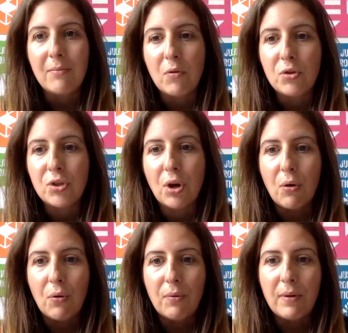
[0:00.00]

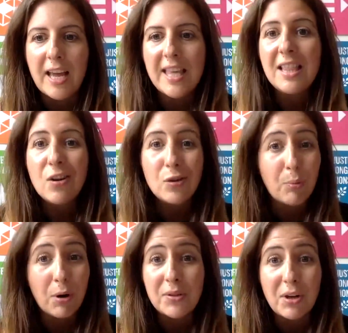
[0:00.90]
So I think there's
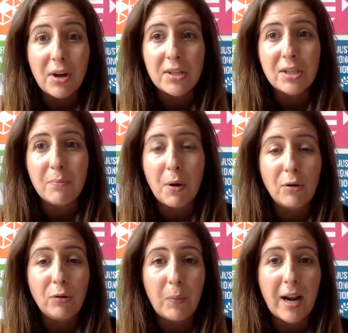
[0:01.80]
pros and cons to
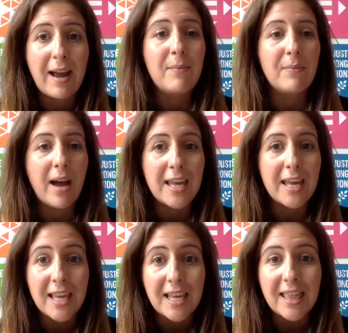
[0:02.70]
both, but I
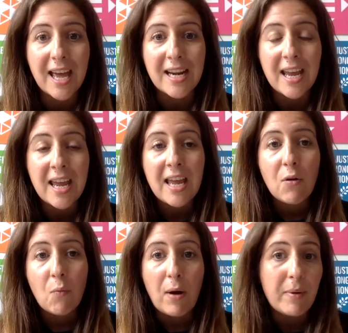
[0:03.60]
think that
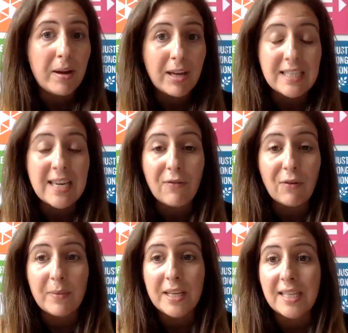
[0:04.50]
what we can take
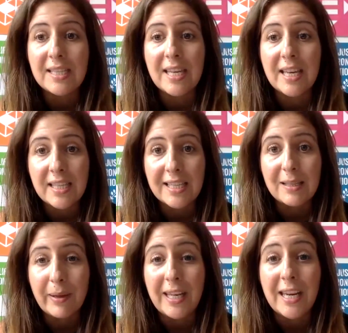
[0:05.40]
from this is the
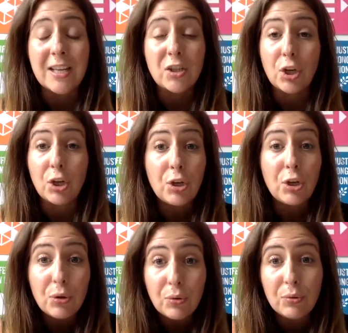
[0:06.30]
accessibility is a
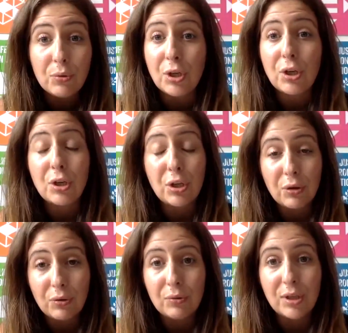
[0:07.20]
huge,
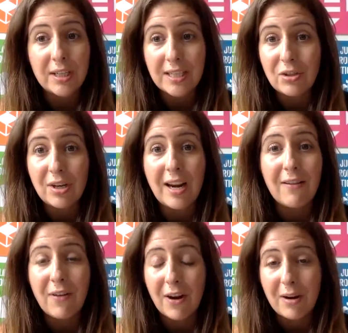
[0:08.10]
huge addition and
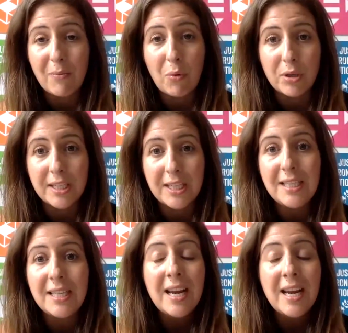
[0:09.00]
very important,